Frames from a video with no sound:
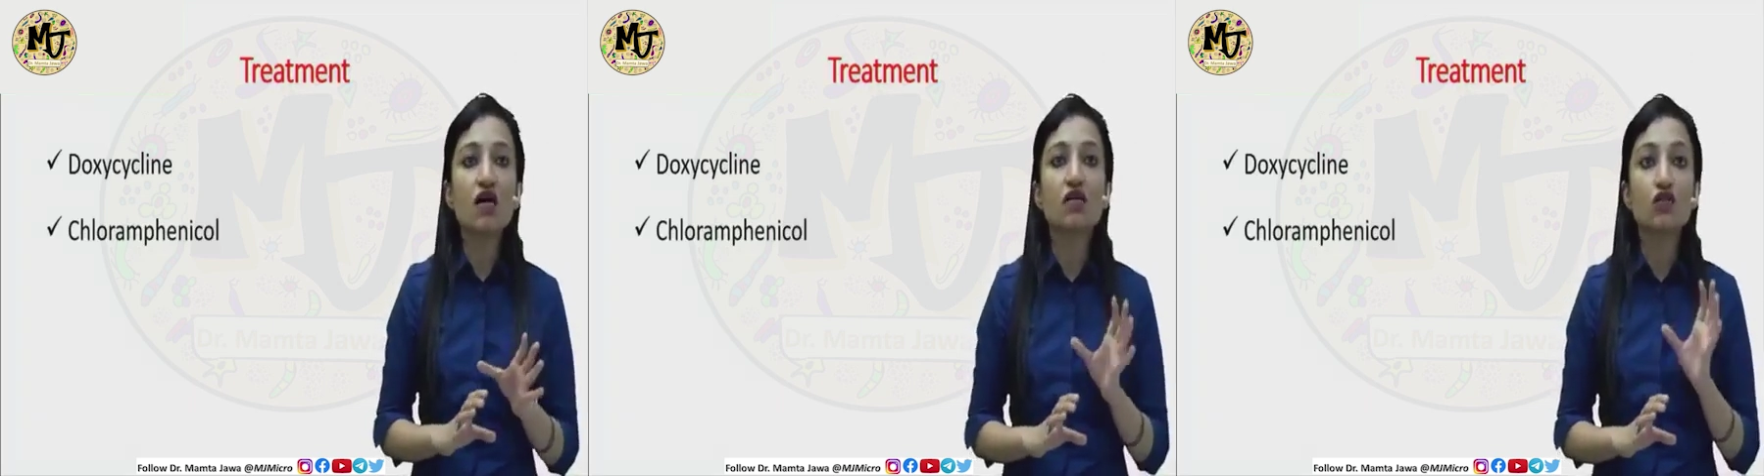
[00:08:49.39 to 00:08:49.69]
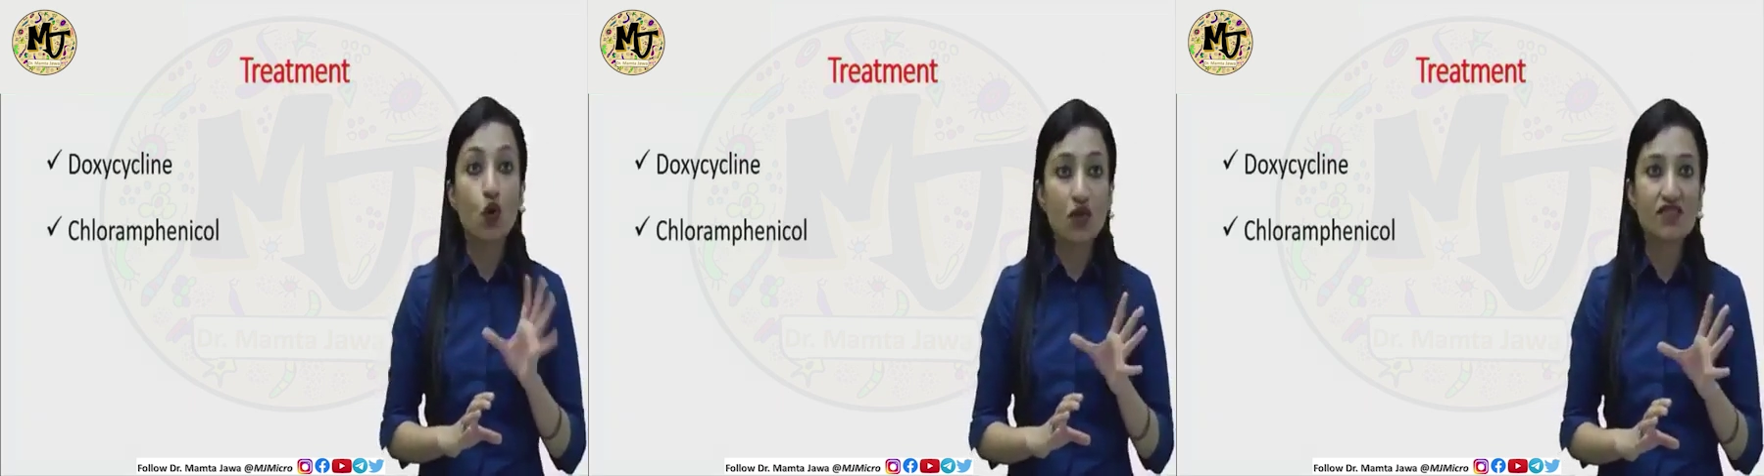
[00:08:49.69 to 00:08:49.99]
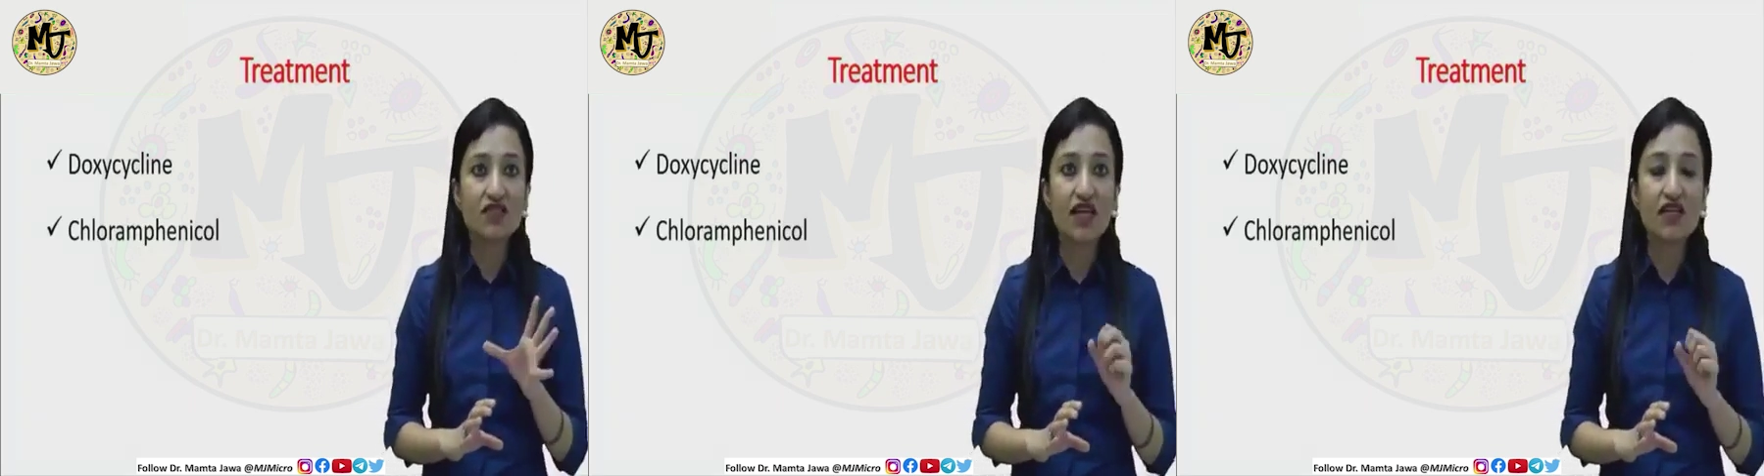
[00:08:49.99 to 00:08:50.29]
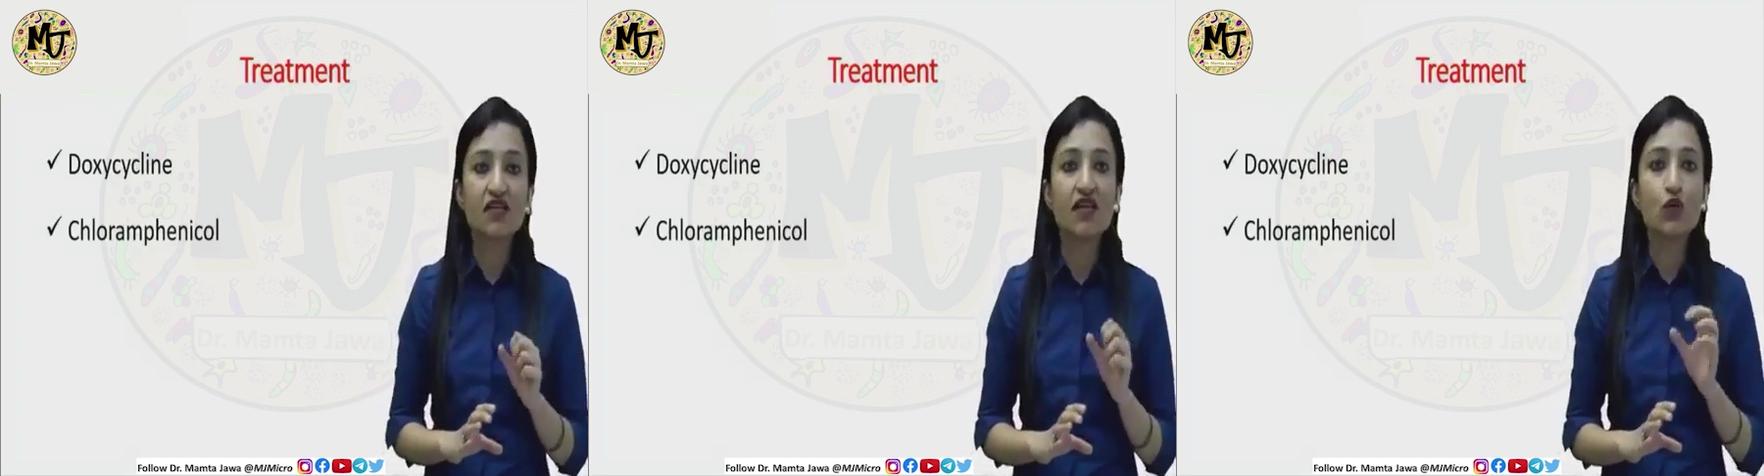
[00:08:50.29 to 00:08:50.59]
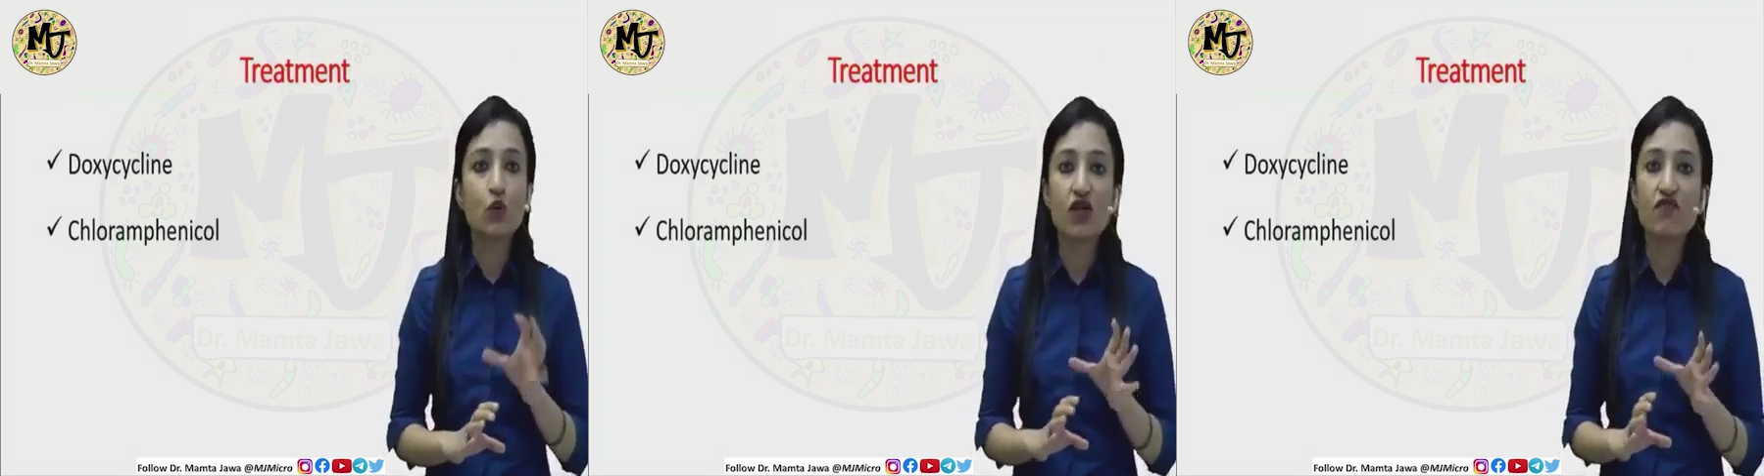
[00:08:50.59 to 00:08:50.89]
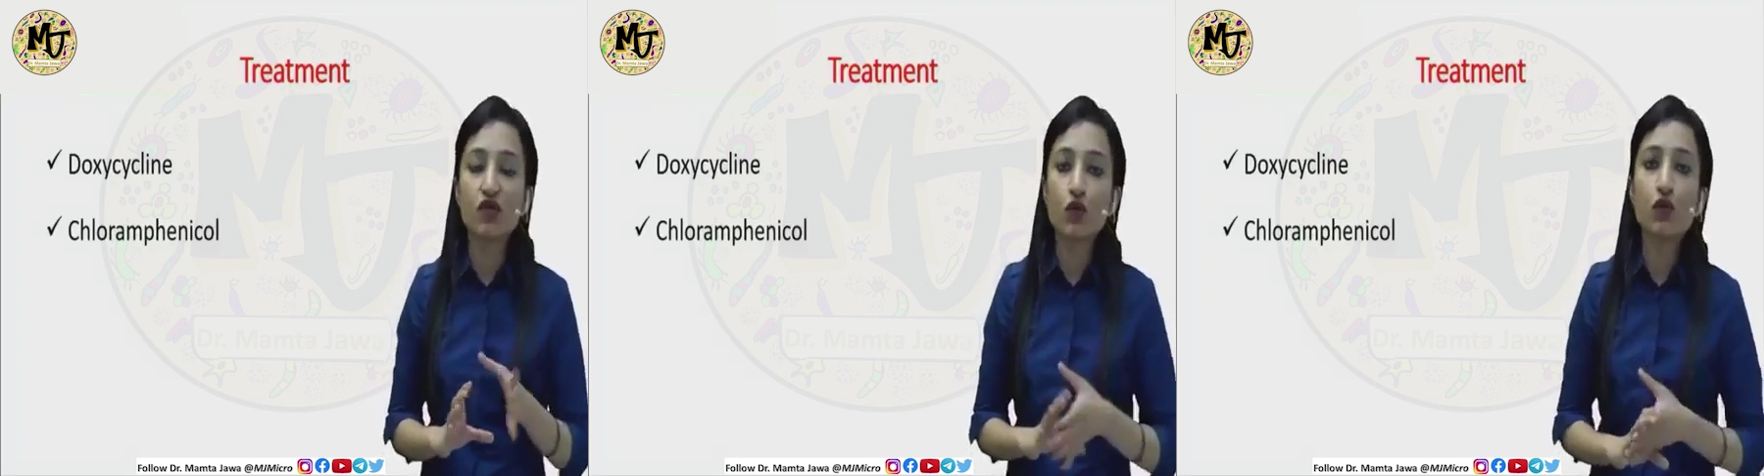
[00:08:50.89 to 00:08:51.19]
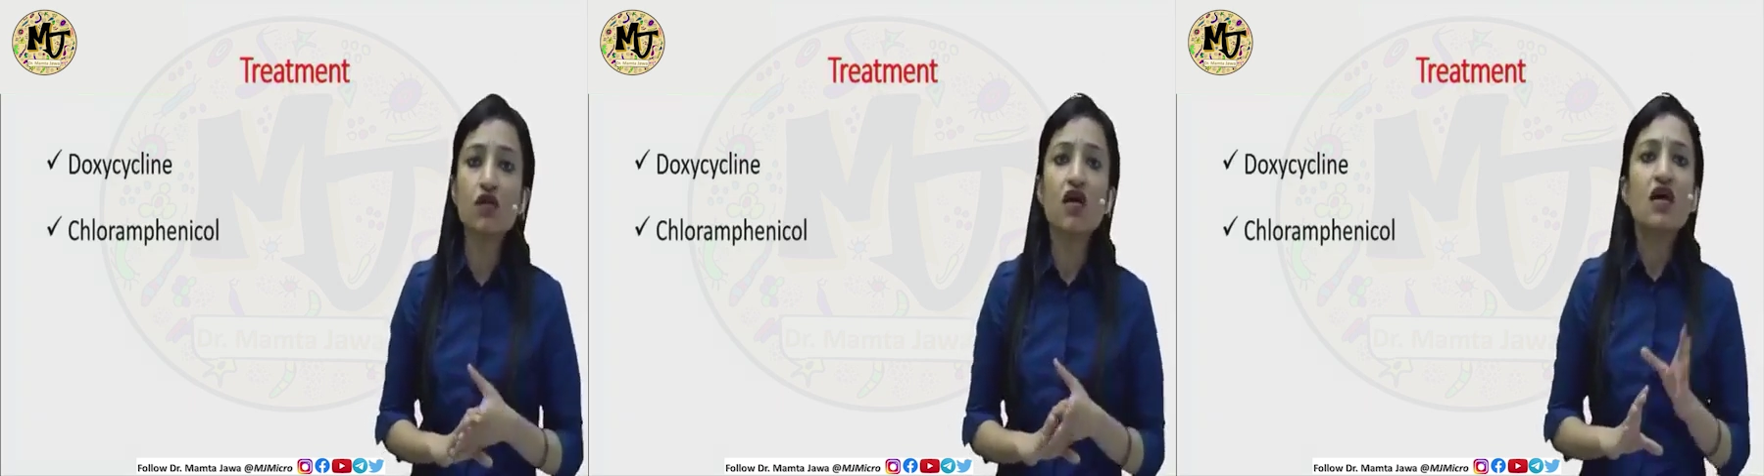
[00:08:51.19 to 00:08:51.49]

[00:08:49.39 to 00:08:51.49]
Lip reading: doxycycline and chloramphenicol.